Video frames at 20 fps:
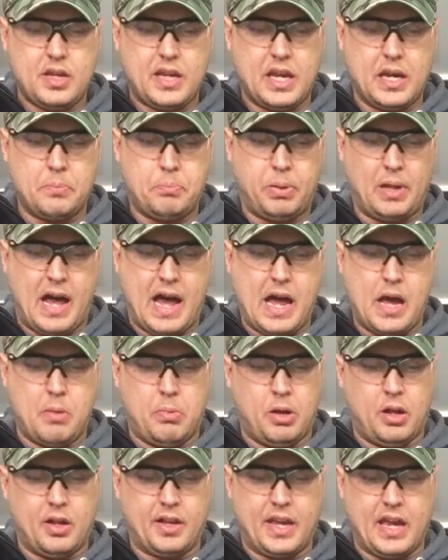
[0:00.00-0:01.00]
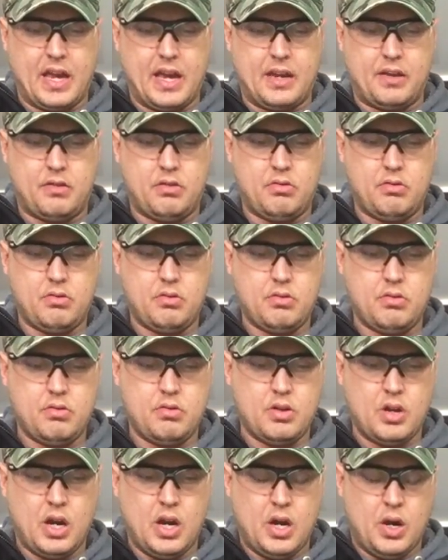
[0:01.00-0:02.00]
Get it pliable again.
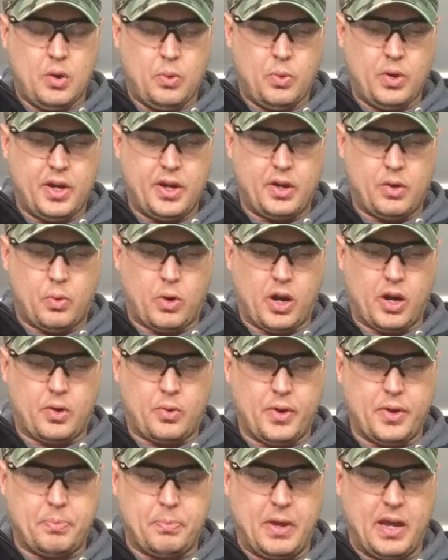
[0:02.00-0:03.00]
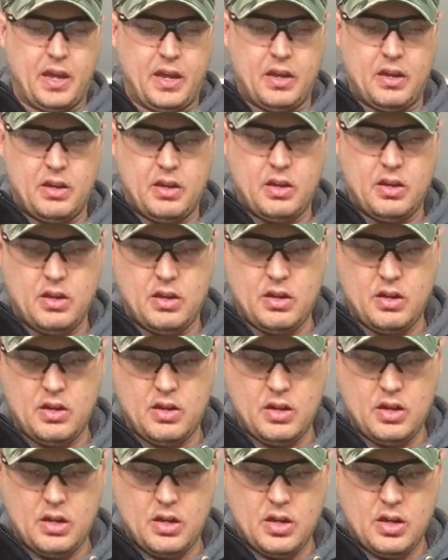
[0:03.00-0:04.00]
One to work with me.
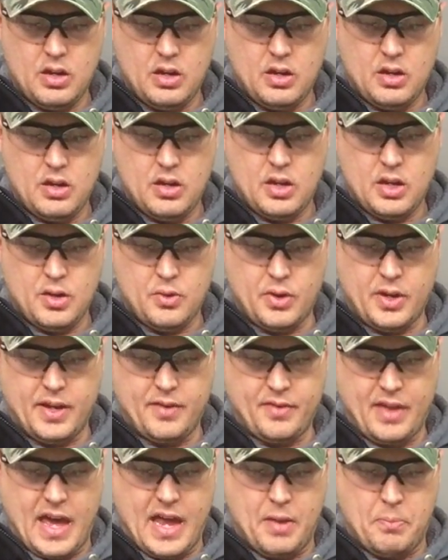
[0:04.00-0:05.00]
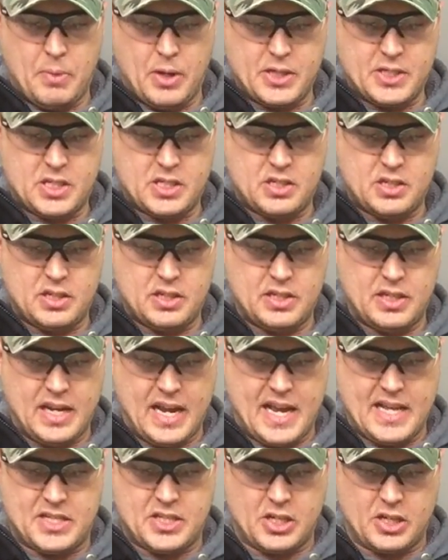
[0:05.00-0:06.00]
We'll give that a much
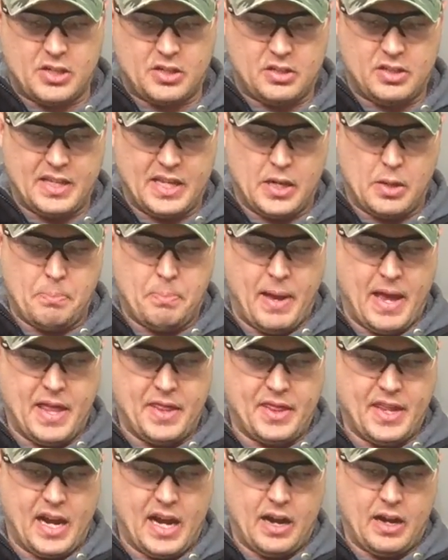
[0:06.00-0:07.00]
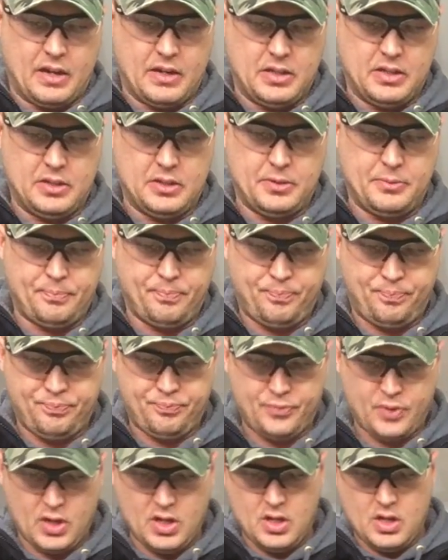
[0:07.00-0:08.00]
nicer, cleaner bend there.
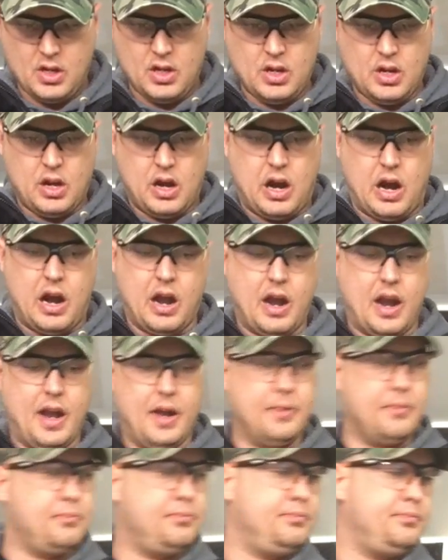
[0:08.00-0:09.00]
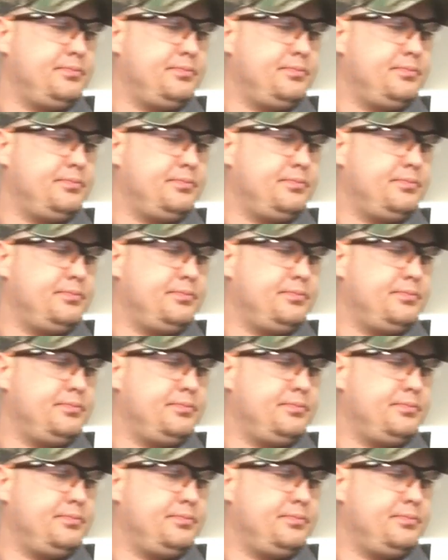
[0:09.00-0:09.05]
Alright.